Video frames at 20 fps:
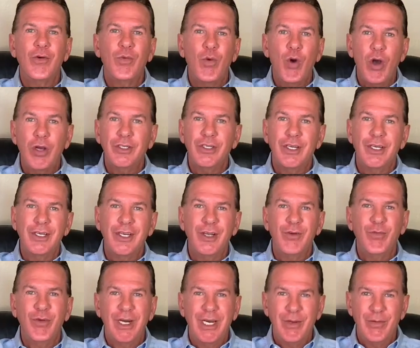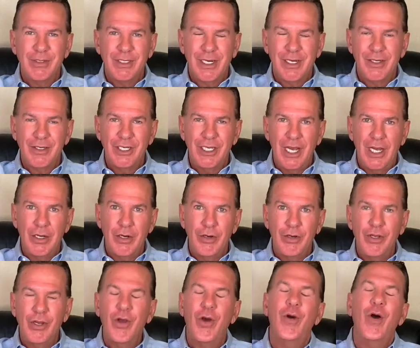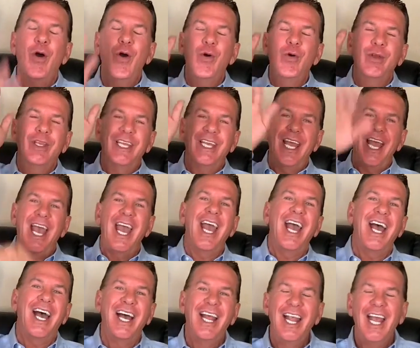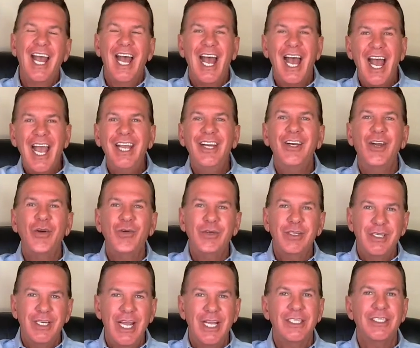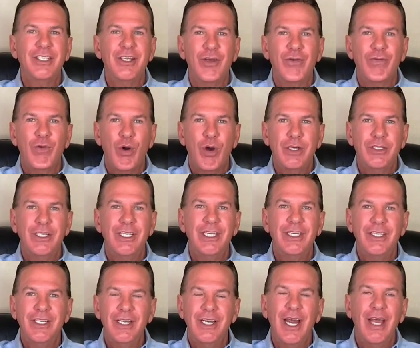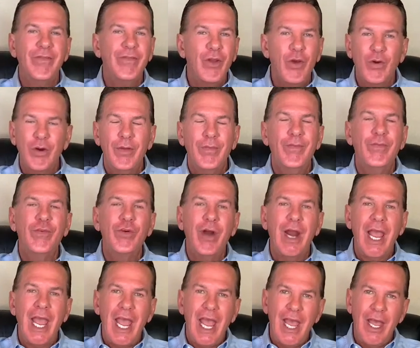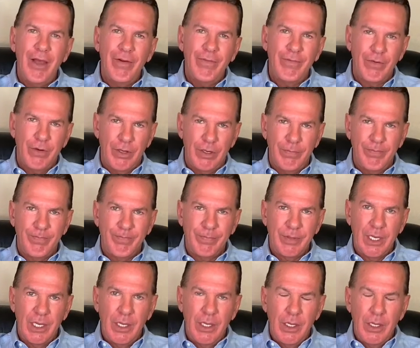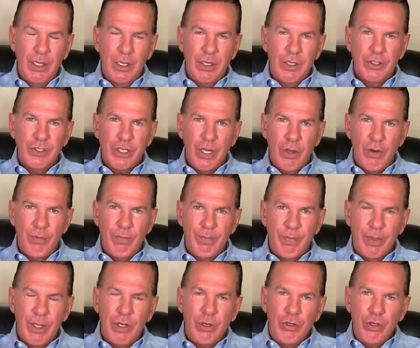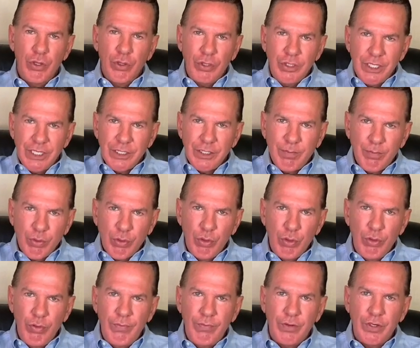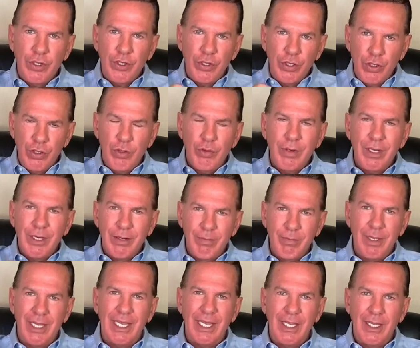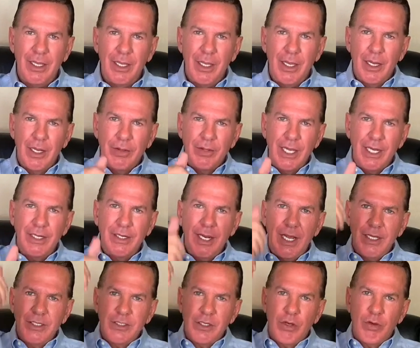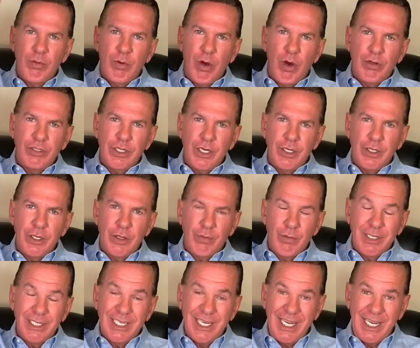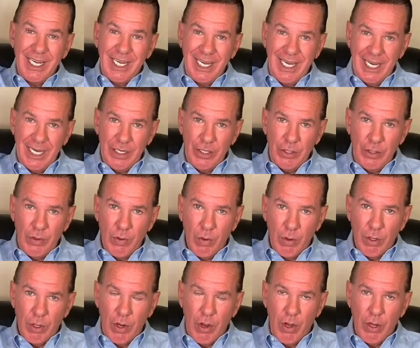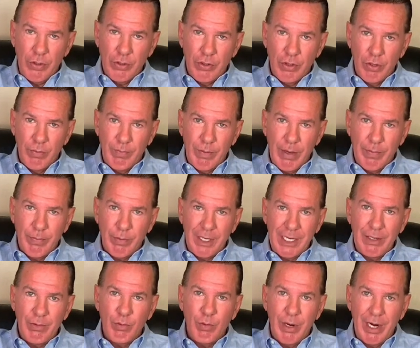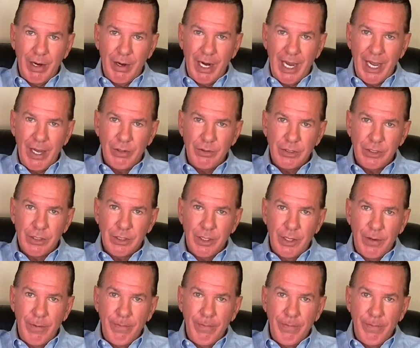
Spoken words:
Washington when he was a little younger. You go, oh yeah, I know Denzel Washington. I've known him forever. So you just proved to you and me that Denzel Washington was in your long-term memory warehouse.